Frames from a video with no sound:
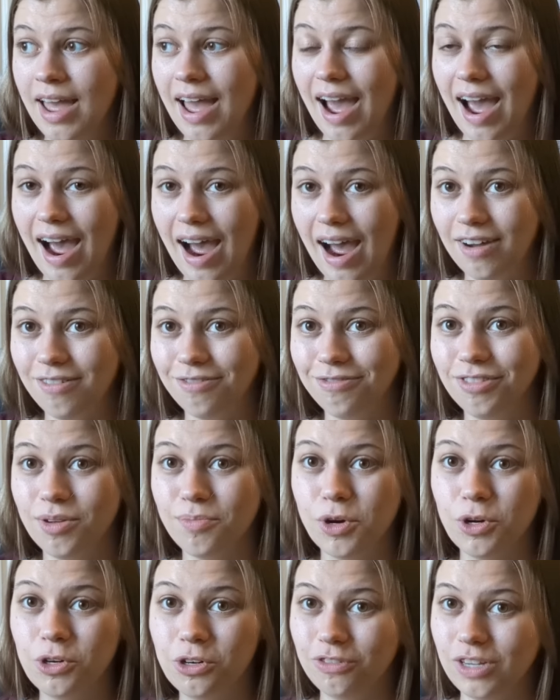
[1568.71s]
have the
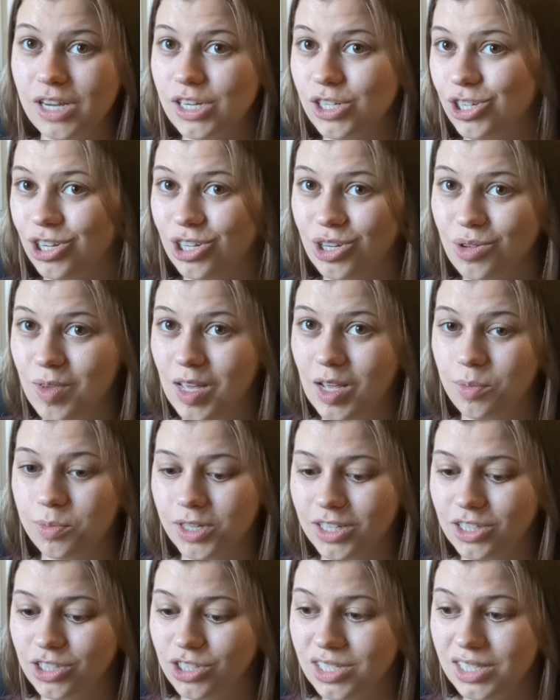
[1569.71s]
motivation to make
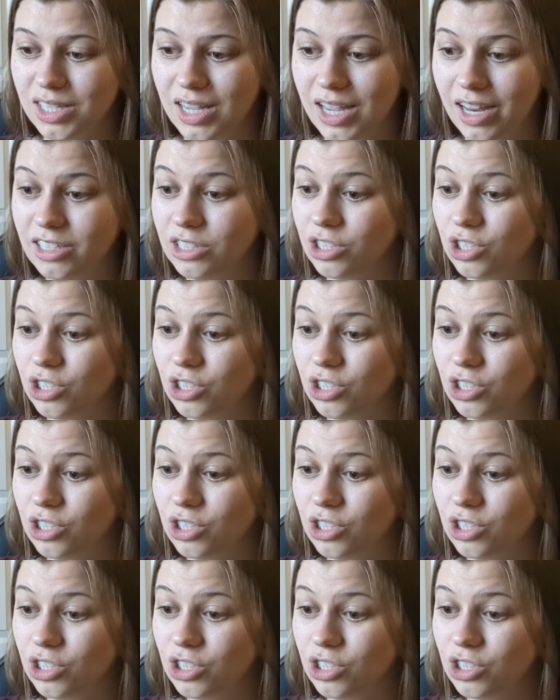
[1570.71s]
plushies again.